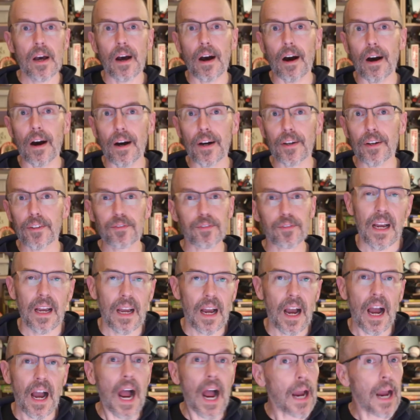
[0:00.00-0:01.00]
So
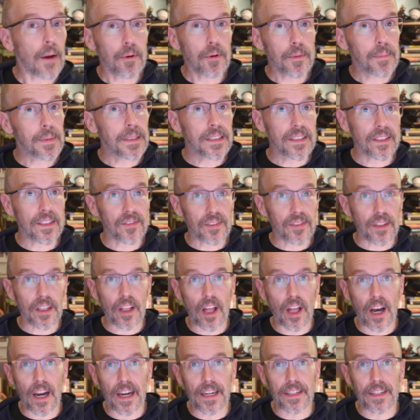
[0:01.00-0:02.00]
I would be
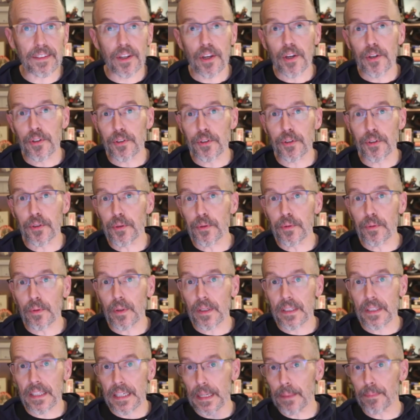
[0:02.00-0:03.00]
disinclined to
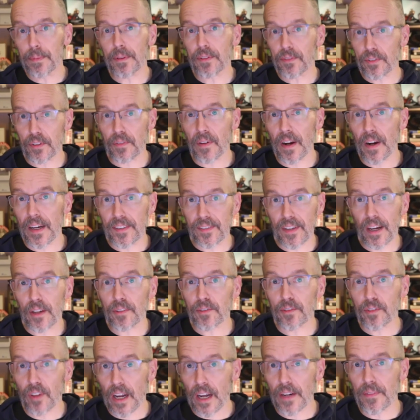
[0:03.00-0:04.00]
keep this device
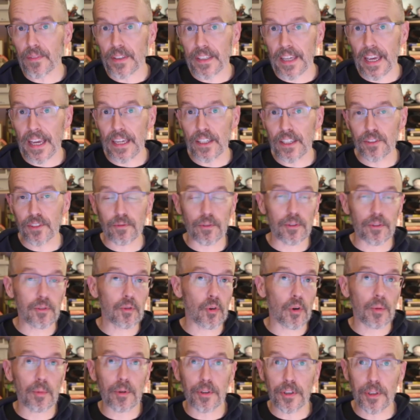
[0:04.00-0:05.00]
outside of a case for
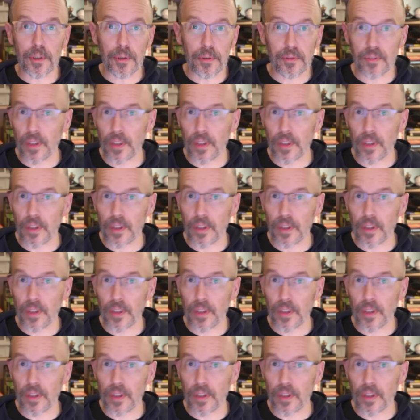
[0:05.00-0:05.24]
normal use.